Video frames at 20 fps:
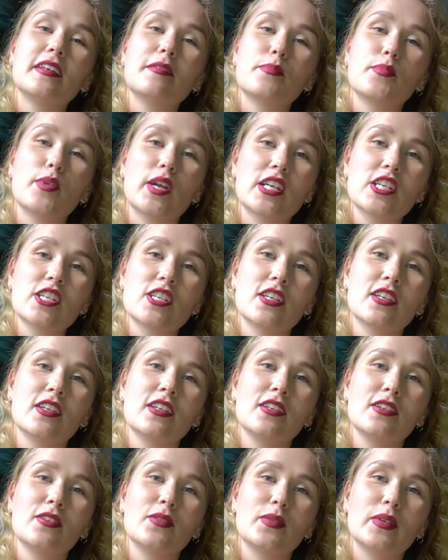
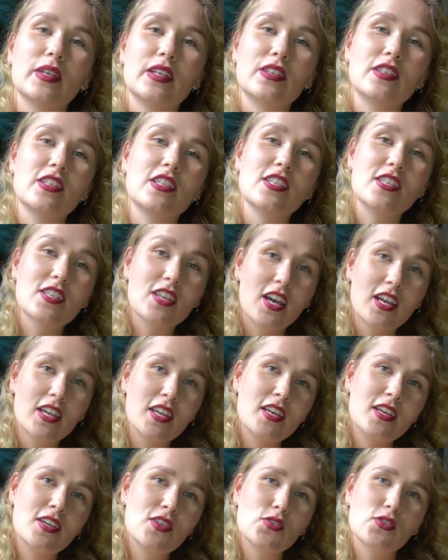impression with
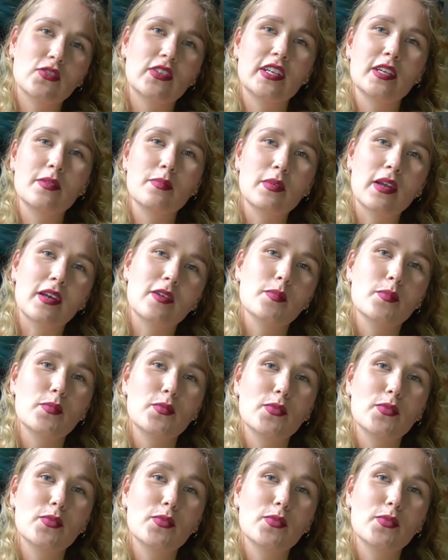designers are very like